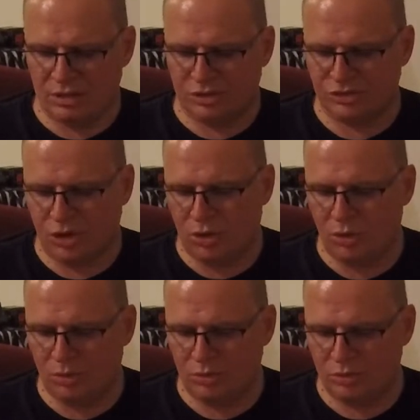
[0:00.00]
So,
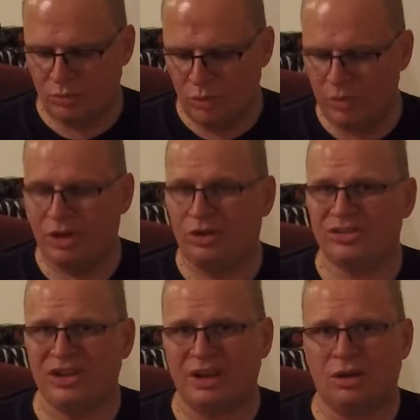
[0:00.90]
when we go to
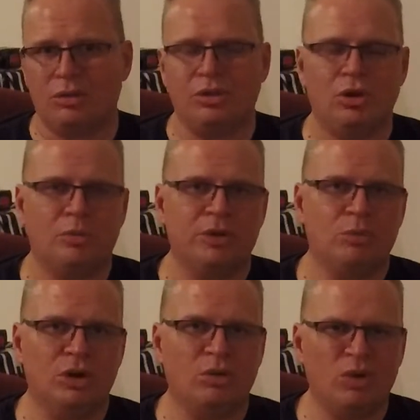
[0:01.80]
secular, though, I mean,
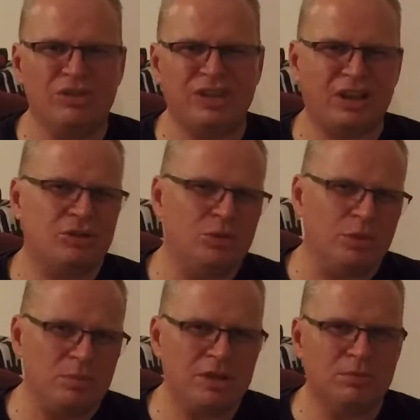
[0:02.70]
what exactly do we
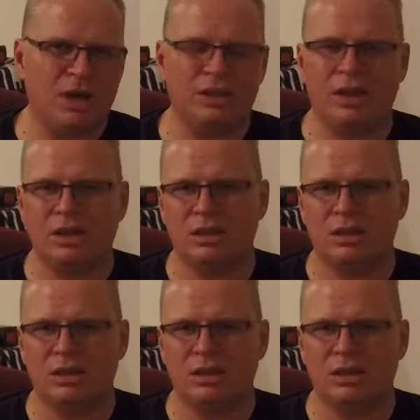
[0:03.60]
mean by that?